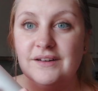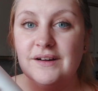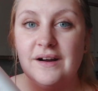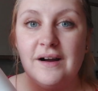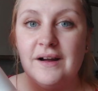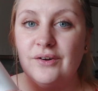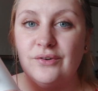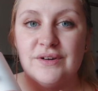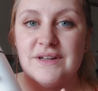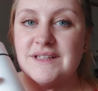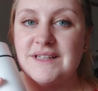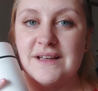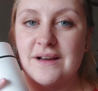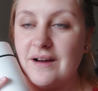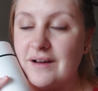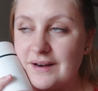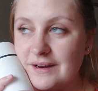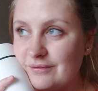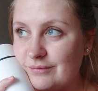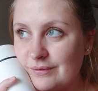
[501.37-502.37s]
I honestly
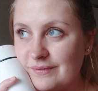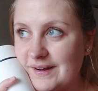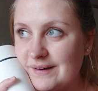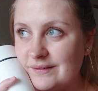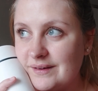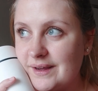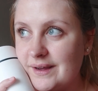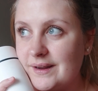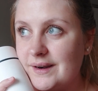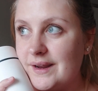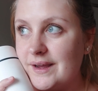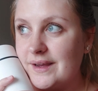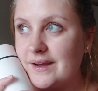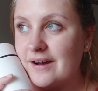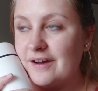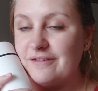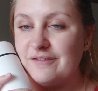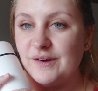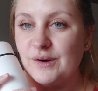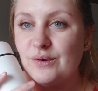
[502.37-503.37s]
can't live without it. Like
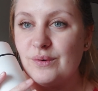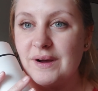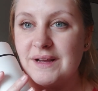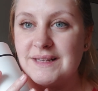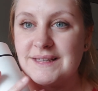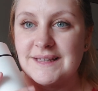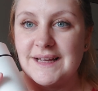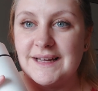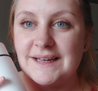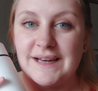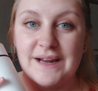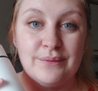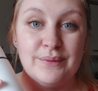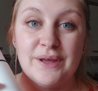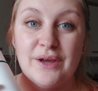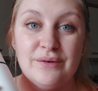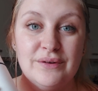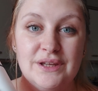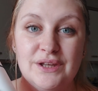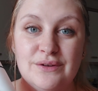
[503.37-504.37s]
I feel quite sad now.
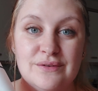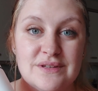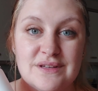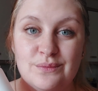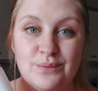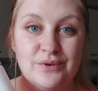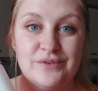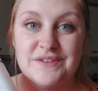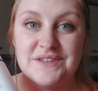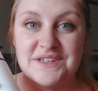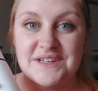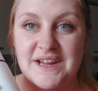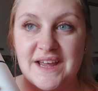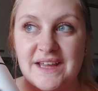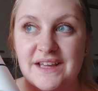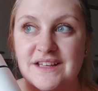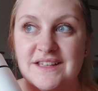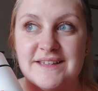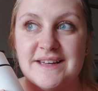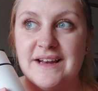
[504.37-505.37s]
We only use it once a
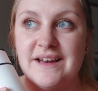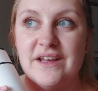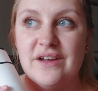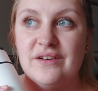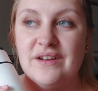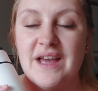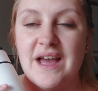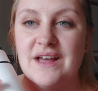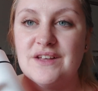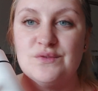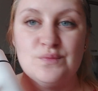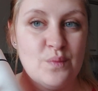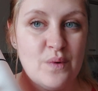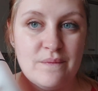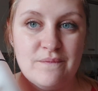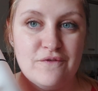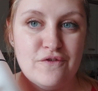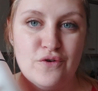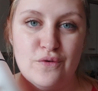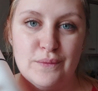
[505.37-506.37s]
day, because Nellie only has
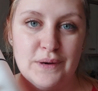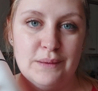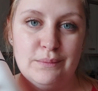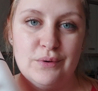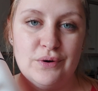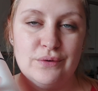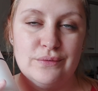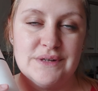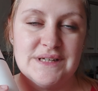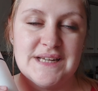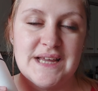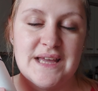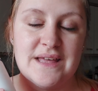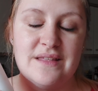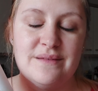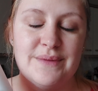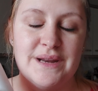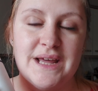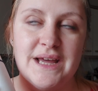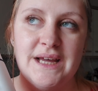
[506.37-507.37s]
1 formula bottle a day
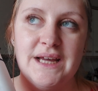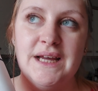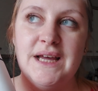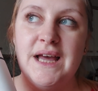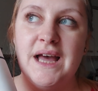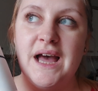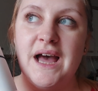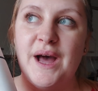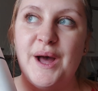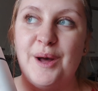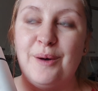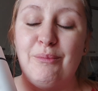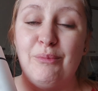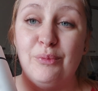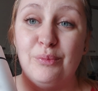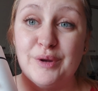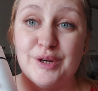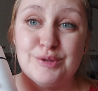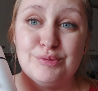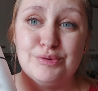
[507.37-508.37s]
at the minute,
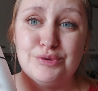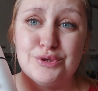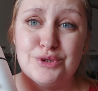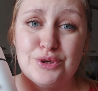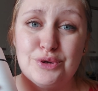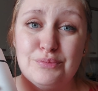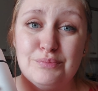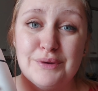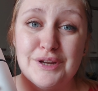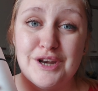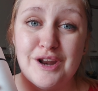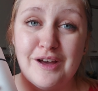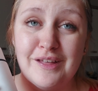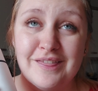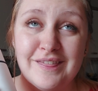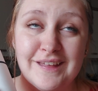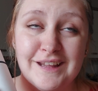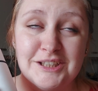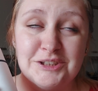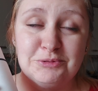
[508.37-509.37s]
which will soon be
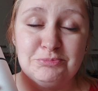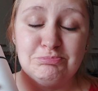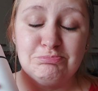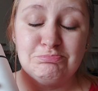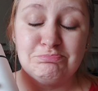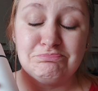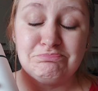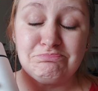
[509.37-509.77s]
nothing.